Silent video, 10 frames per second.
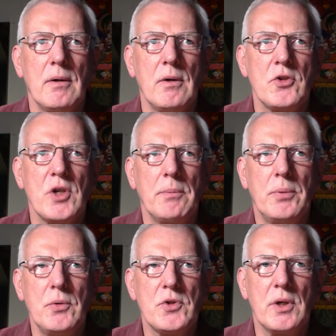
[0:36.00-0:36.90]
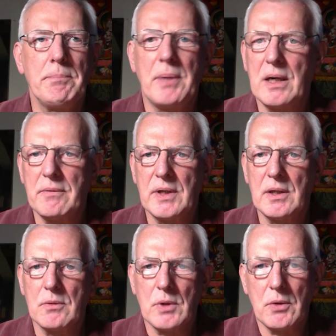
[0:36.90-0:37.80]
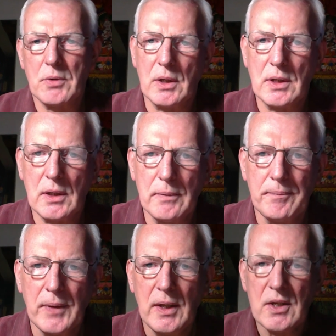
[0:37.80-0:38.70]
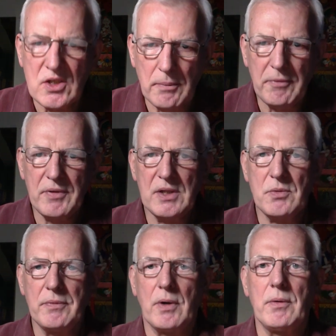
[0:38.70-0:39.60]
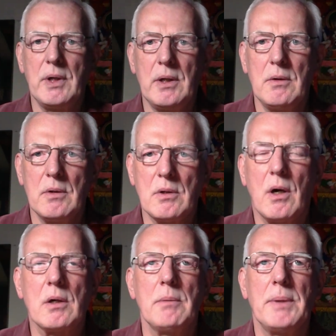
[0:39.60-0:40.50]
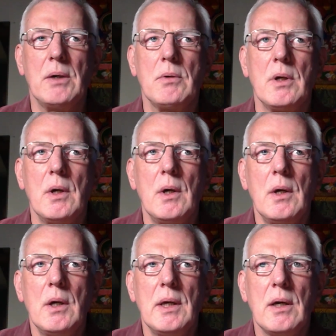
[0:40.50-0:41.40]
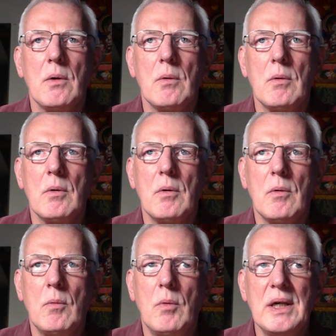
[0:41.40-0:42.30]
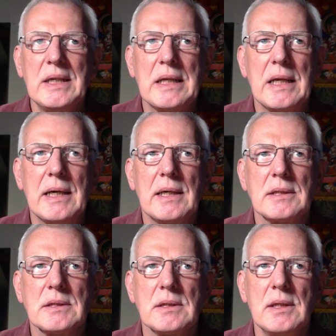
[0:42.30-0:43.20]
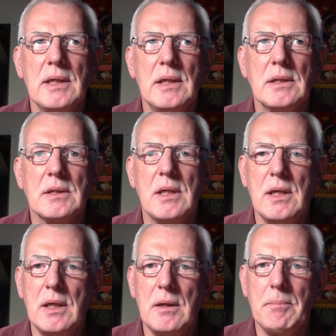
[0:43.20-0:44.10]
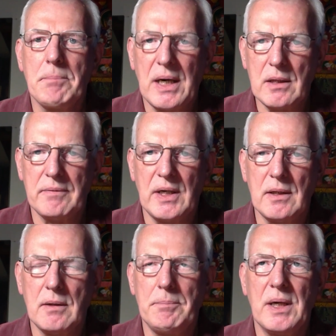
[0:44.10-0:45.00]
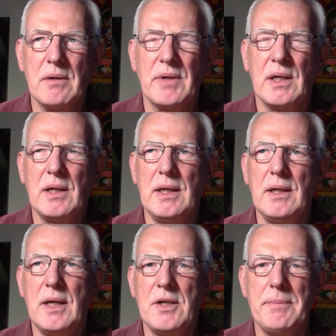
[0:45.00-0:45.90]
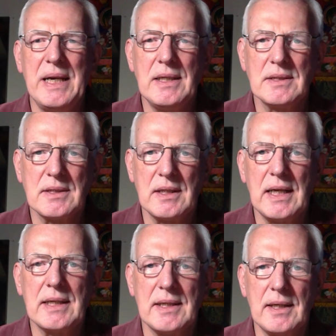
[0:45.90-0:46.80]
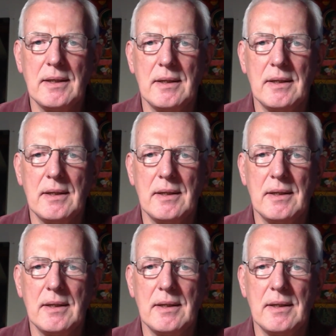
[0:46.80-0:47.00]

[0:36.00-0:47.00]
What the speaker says: Shadbhuja, Bhagavan, and Raudrantaka. Some of these we've already talked about. Now, one class is the Bhagavan. Bhagavan, in Tibetan, it's Legden,